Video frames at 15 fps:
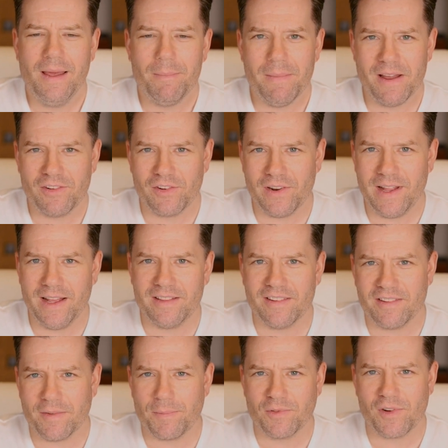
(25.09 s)
Make sure to hit the
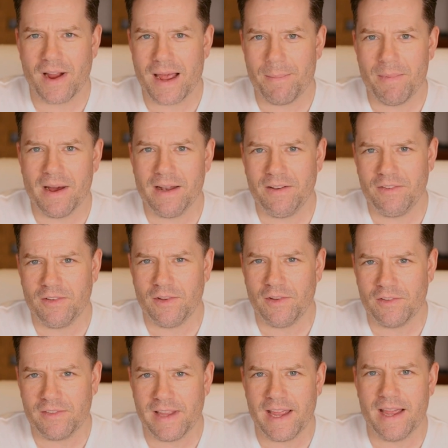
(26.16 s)
subscribe button so you
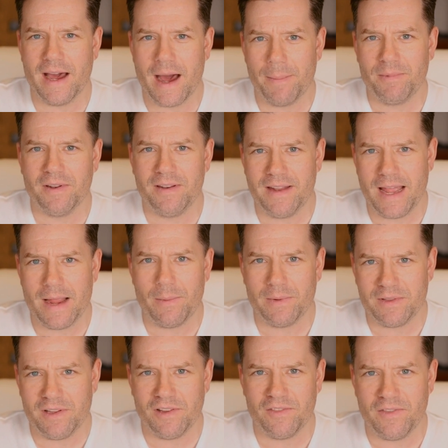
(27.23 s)
stay up to date
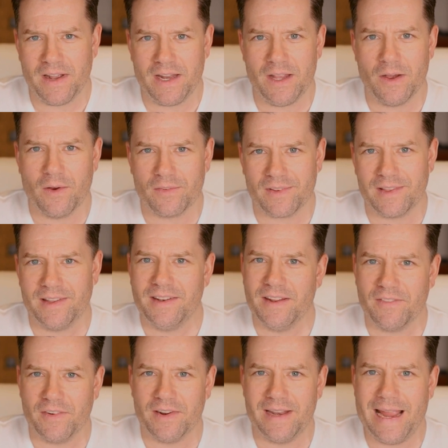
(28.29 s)
with these videos on the
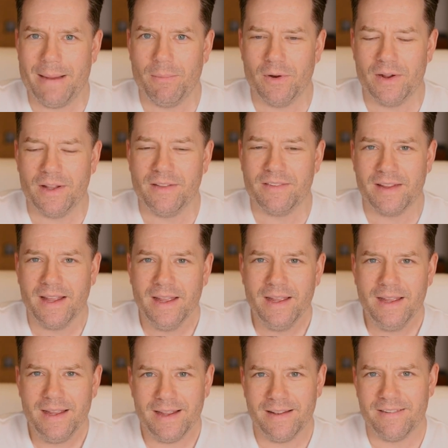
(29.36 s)
different neighborhoods
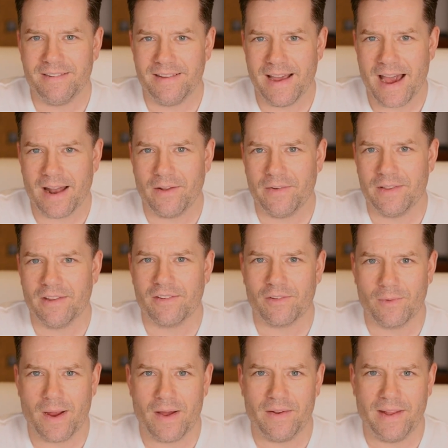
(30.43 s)
in Seattle and the
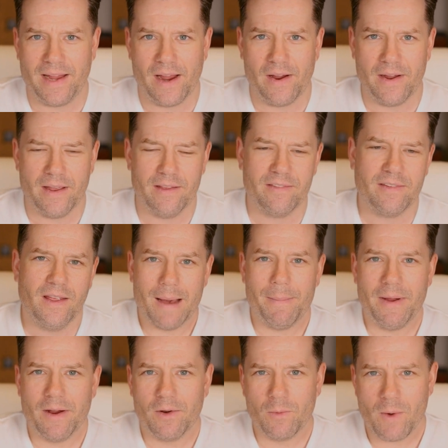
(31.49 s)
surrounding areas. I'm
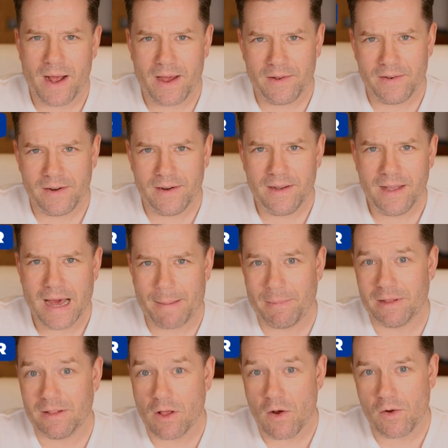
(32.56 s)
Aaron Wilder. I'm
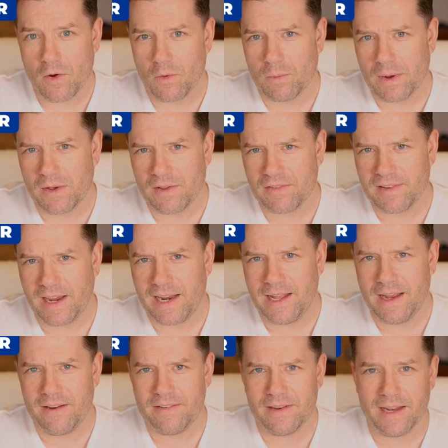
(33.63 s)
a local real estate
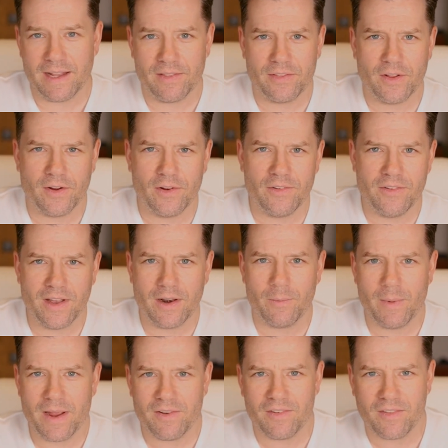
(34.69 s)
agent and
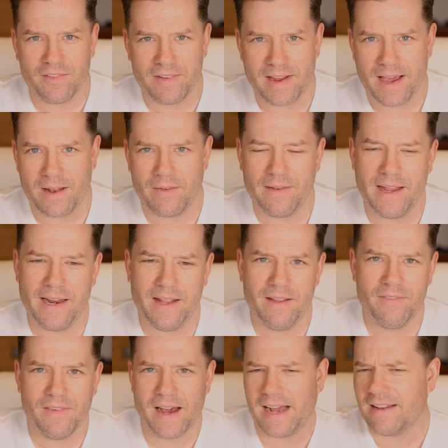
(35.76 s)
third-generation Seattle
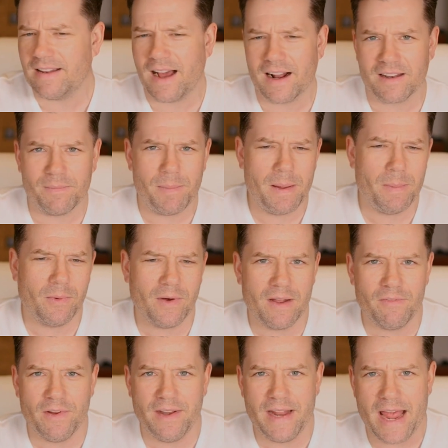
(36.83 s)
native. I talk to people
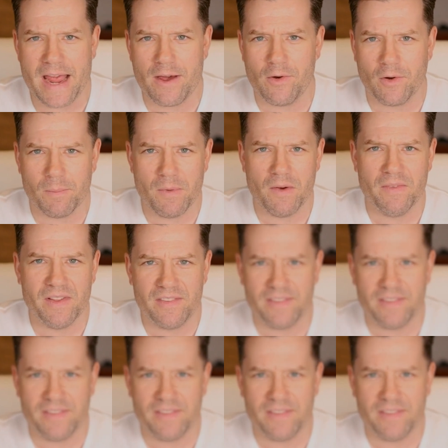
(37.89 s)
every day who are moving to